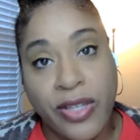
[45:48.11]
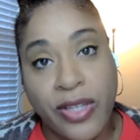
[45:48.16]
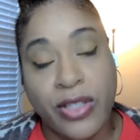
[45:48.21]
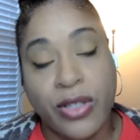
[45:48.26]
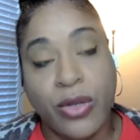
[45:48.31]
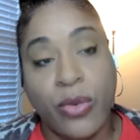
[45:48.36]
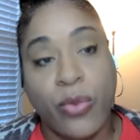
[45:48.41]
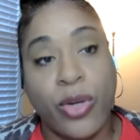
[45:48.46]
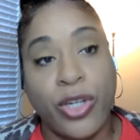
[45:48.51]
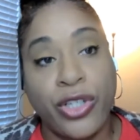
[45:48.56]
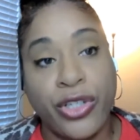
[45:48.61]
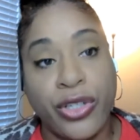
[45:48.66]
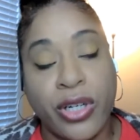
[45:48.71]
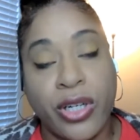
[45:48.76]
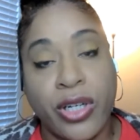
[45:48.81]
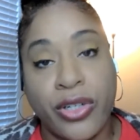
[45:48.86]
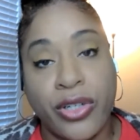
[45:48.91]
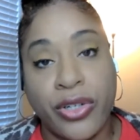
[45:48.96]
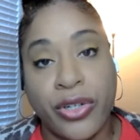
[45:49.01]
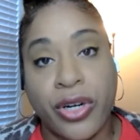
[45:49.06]
And so once
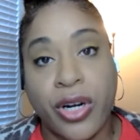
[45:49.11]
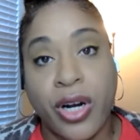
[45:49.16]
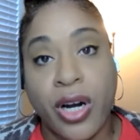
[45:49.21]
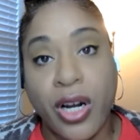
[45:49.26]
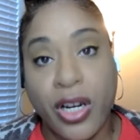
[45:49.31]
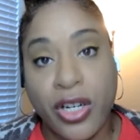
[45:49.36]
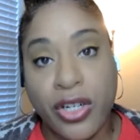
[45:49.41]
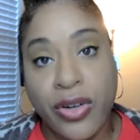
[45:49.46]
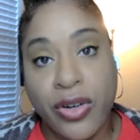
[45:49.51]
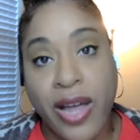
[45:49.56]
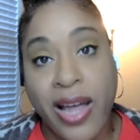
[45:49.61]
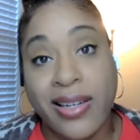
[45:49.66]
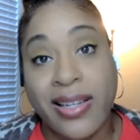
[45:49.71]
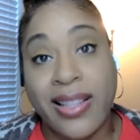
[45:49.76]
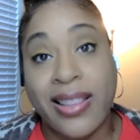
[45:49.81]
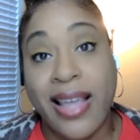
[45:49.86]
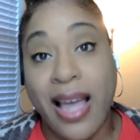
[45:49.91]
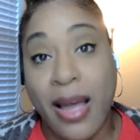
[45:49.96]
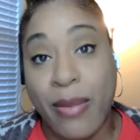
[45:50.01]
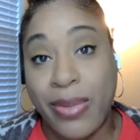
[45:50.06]
you're under
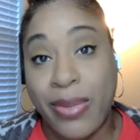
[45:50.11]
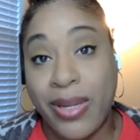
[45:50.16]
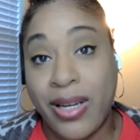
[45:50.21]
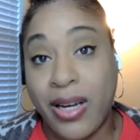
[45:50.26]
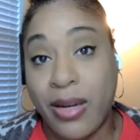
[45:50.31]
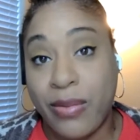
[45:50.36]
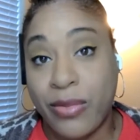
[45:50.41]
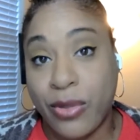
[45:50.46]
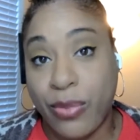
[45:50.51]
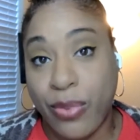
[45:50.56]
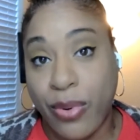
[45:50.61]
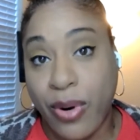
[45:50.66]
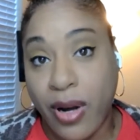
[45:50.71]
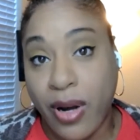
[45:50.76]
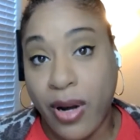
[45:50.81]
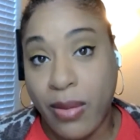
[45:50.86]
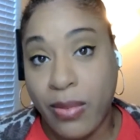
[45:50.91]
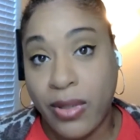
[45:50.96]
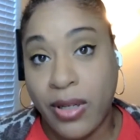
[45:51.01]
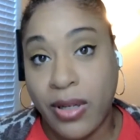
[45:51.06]
contract, that becomes a
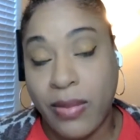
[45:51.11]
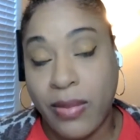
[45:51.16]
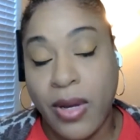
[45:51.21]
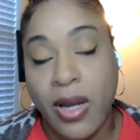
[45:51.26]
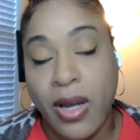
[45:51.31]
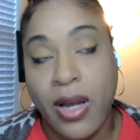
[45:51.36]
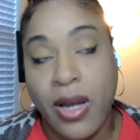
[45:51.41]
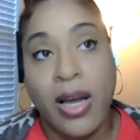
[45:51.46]
problem